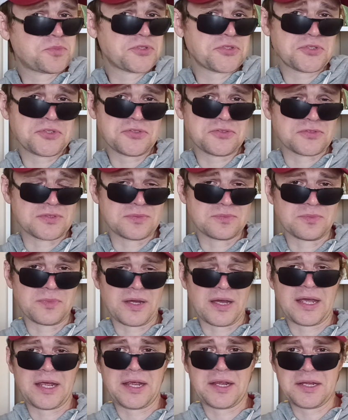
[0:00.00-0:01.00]
proven
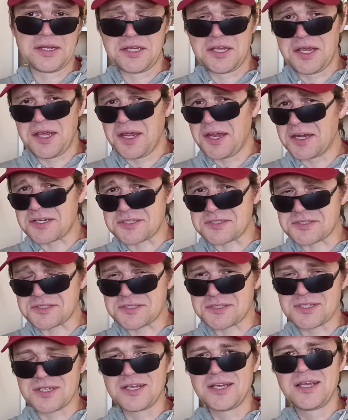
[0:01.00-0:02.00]
by
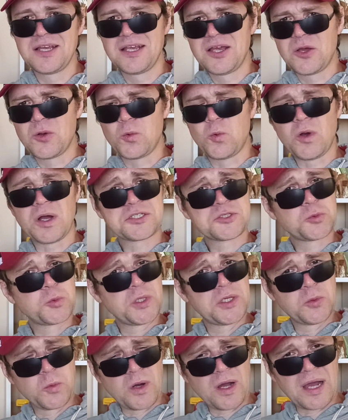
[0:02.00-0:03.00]
years. What
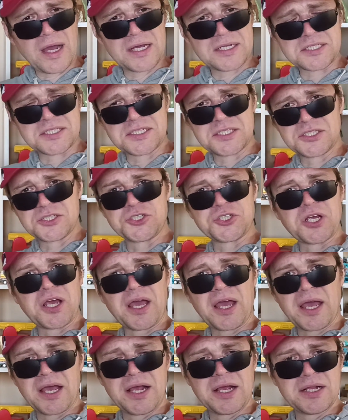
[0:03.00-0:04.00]
we want in
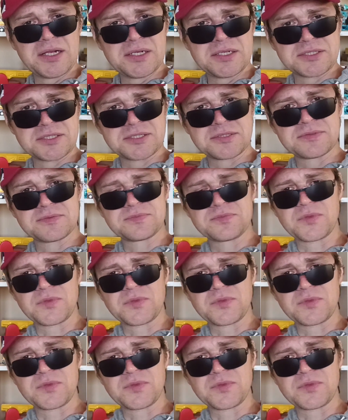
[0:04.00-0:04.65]
child,